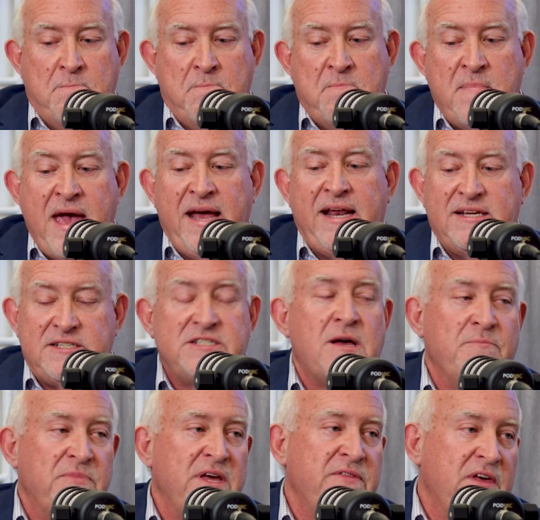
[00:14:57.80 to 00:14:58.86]
made it
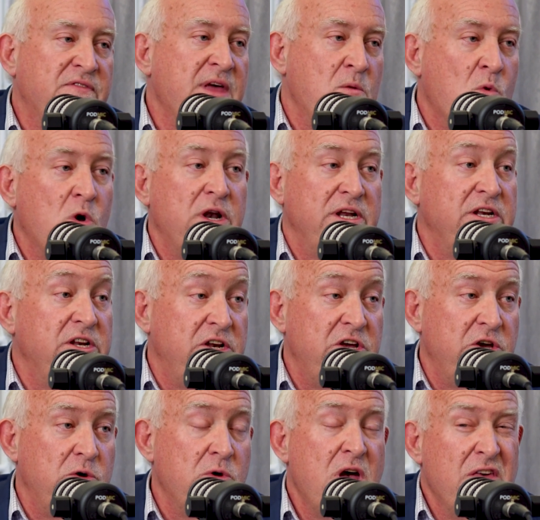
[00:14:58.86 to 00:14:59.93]
something that they wanted to
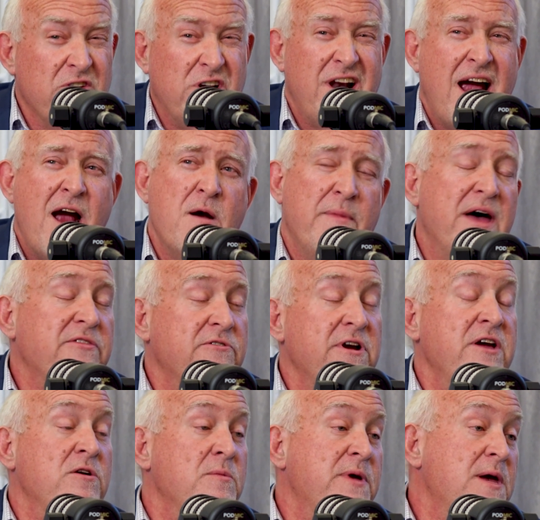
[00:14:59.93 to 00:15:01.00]
do. They're going to hire about
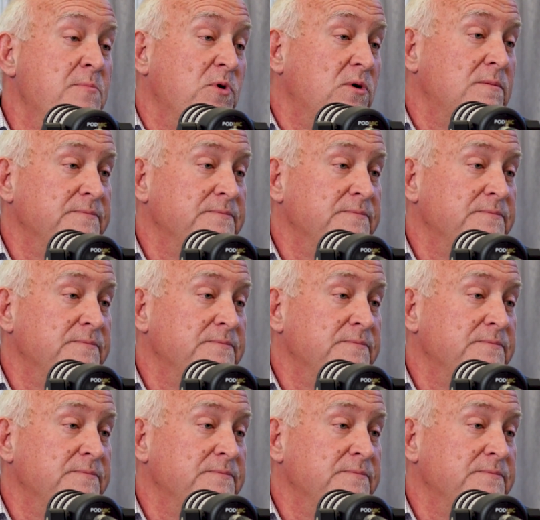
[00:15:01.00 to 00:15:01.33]
300 people.